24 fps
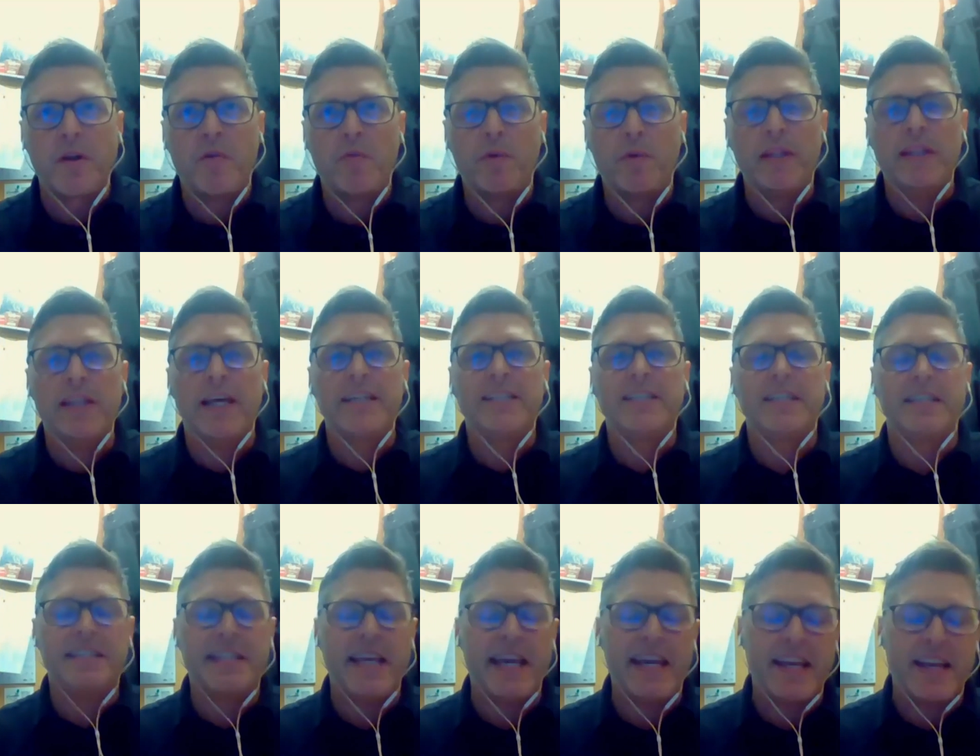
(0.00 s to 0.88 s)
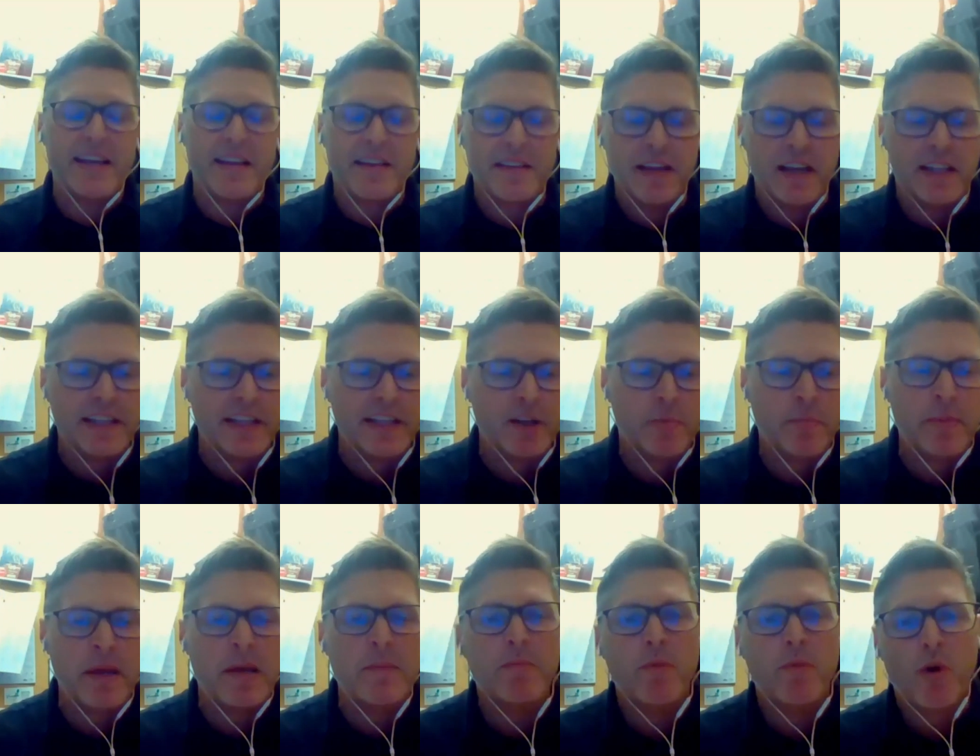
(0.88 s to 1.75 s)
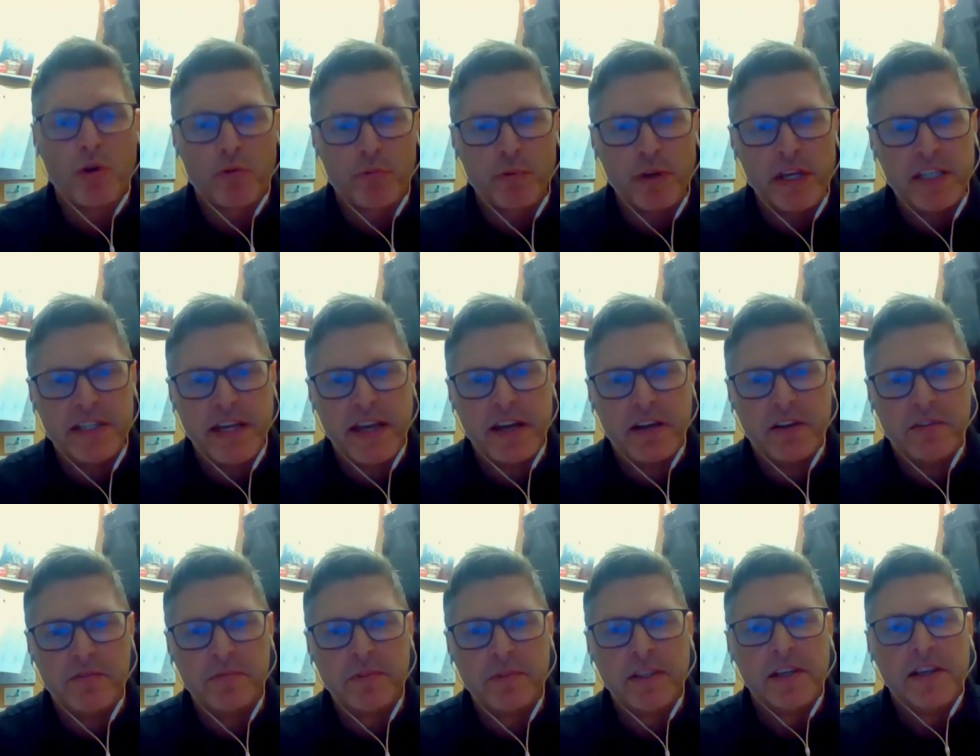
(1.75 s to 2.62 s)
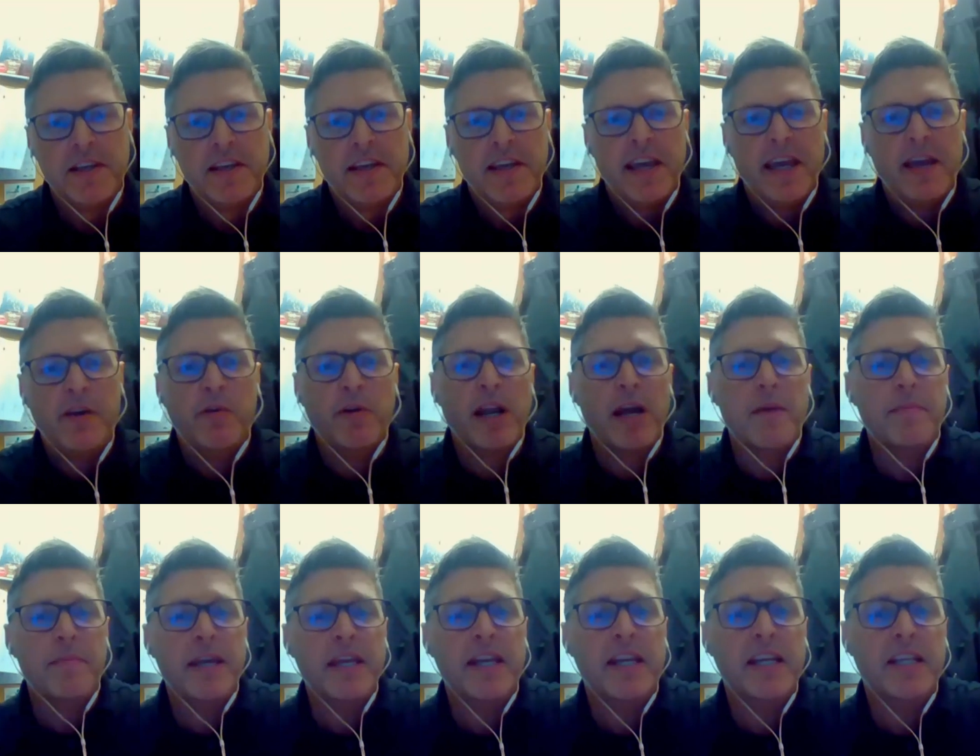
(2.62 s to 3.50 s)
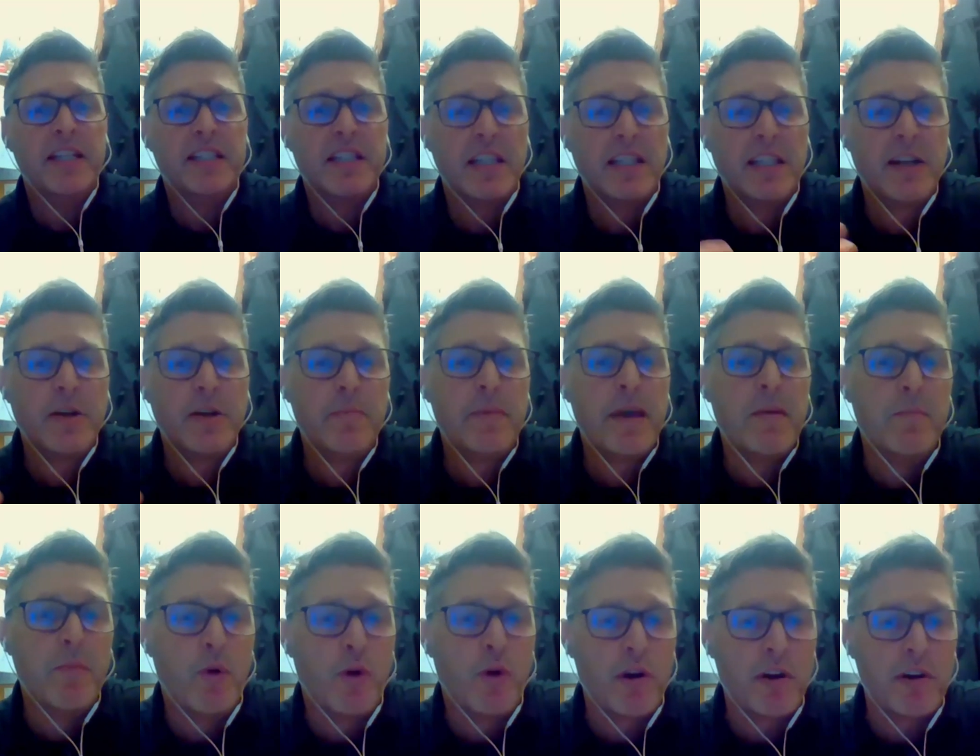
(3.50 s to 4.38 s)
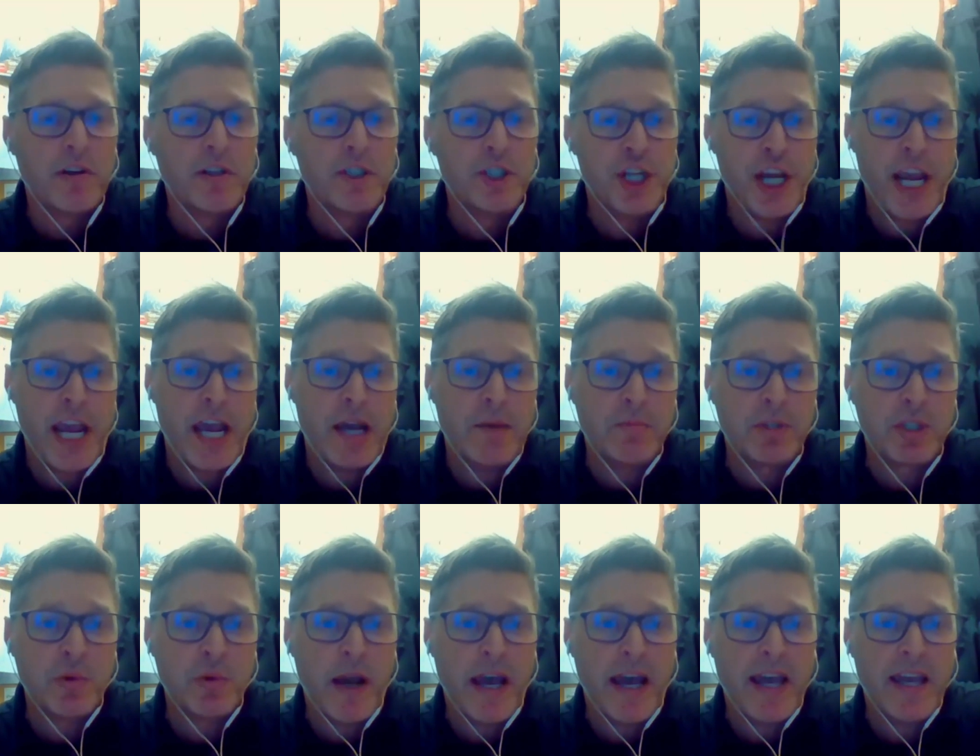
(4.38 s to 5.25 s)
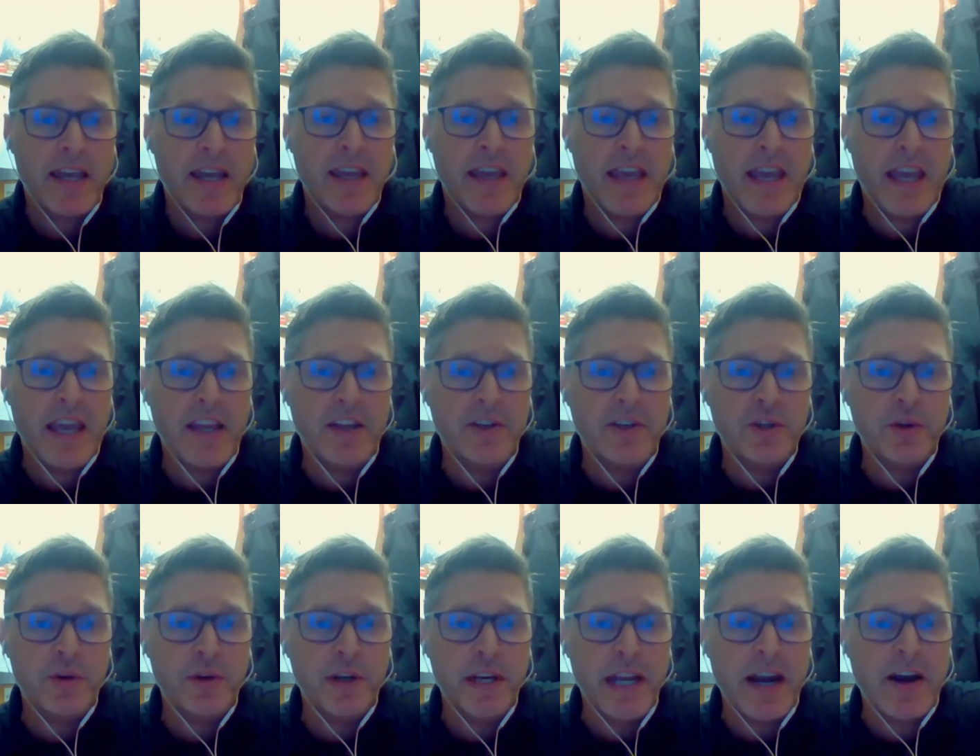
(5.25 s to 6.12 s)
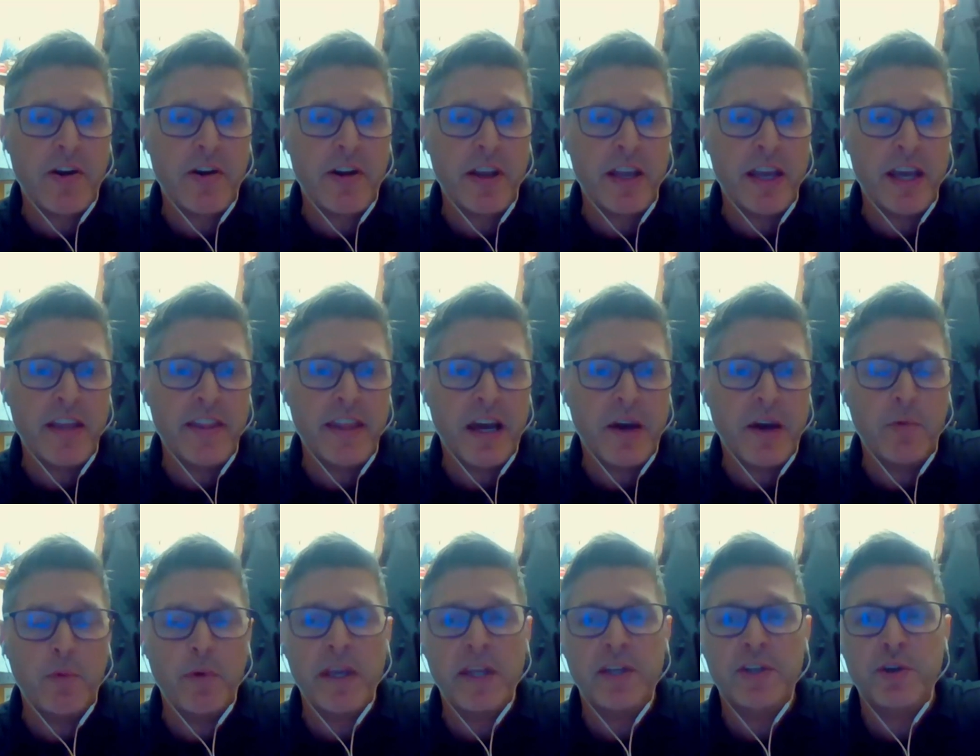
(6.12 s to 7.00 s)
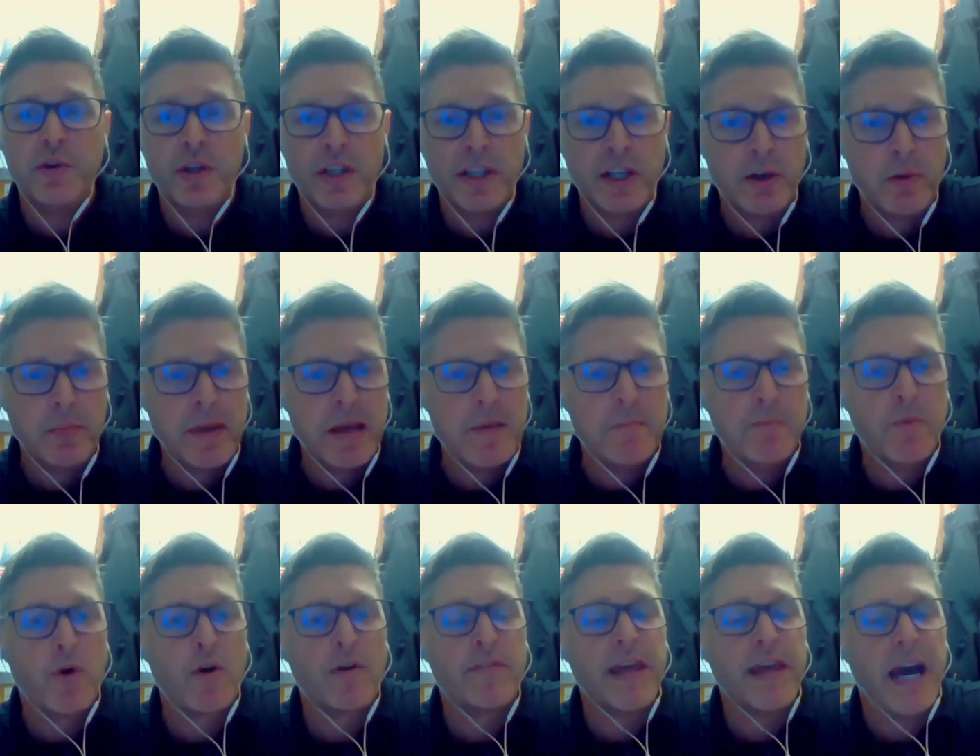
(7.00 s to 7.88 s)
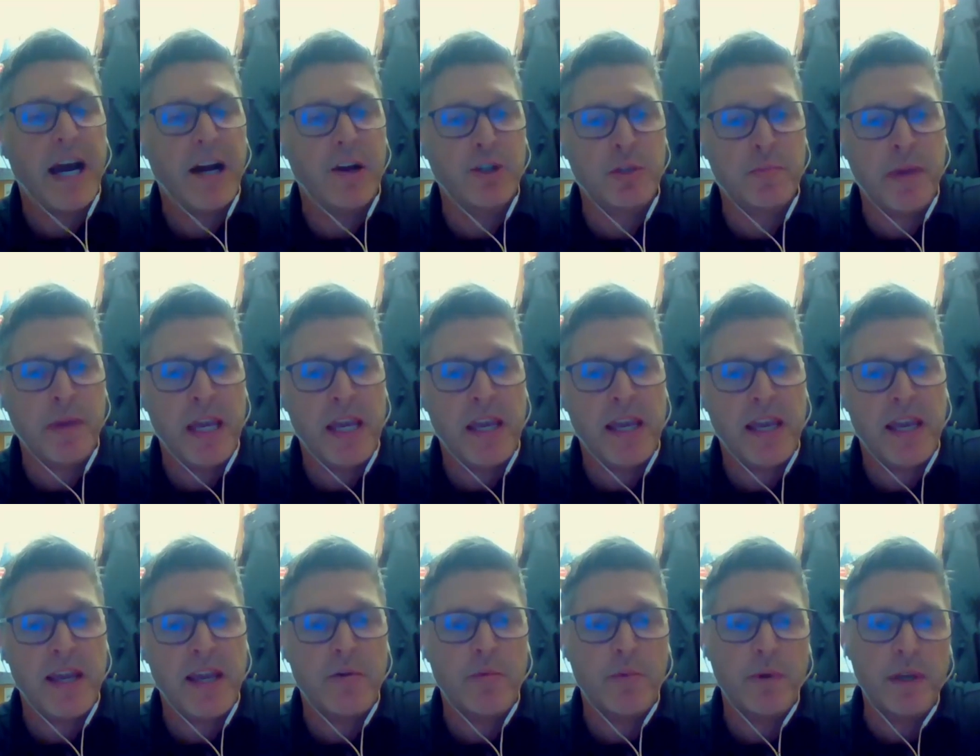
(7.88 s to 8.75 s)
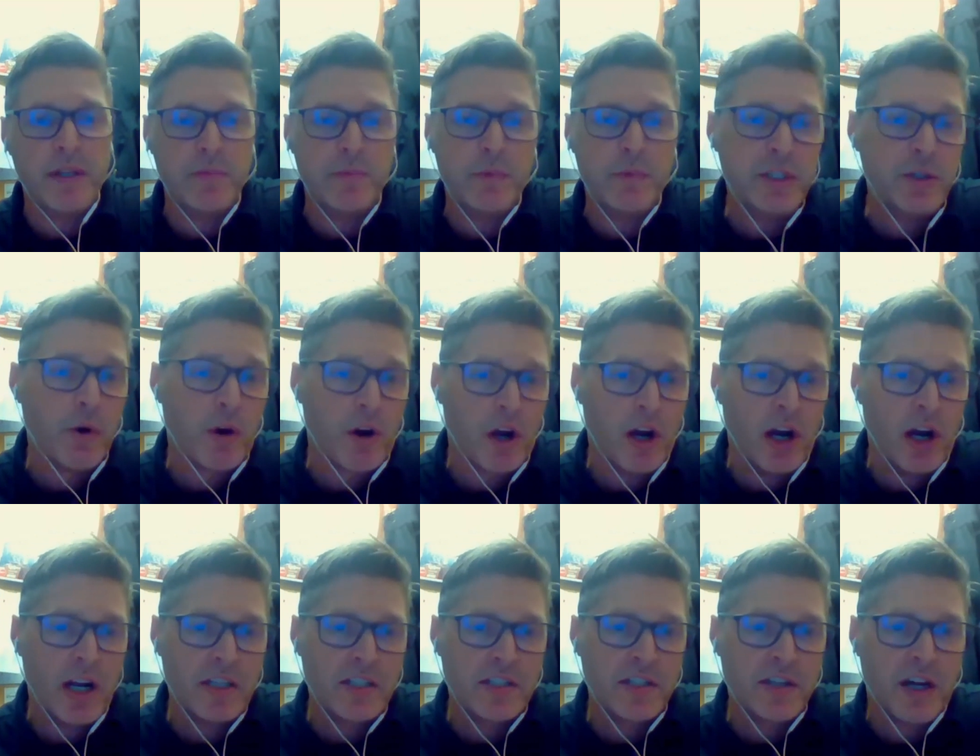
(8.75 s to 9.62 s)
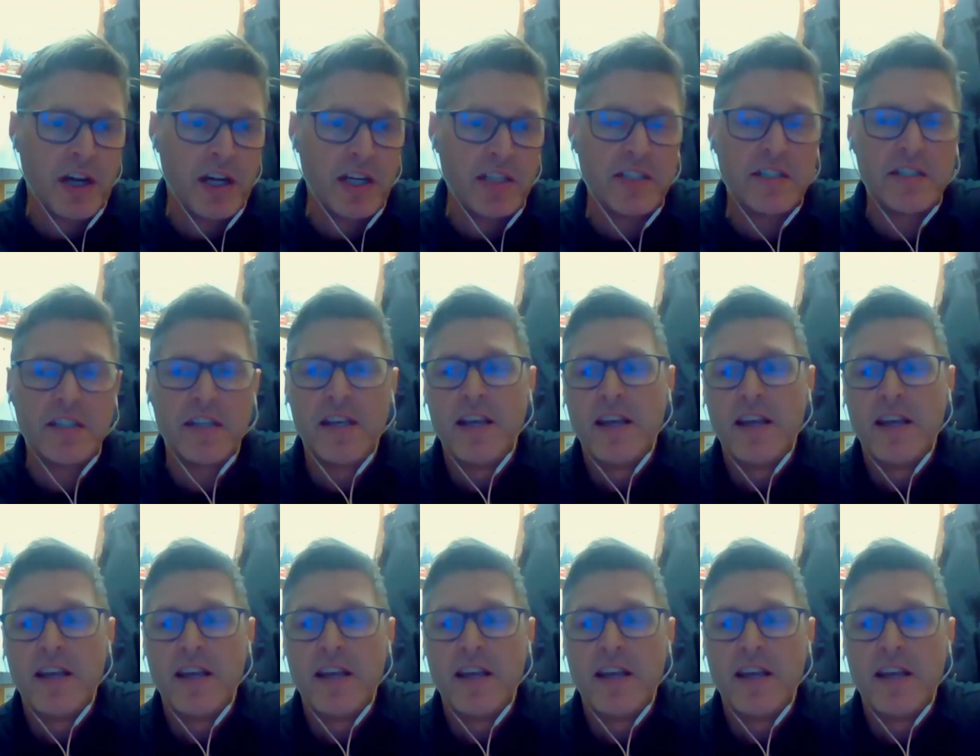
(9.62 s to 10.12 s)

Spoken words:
we'd like to take a little bit more retail And what I mean is a little bit more jam swag, and do an area that we do a little bit more of the house baking. We do our hot sauce,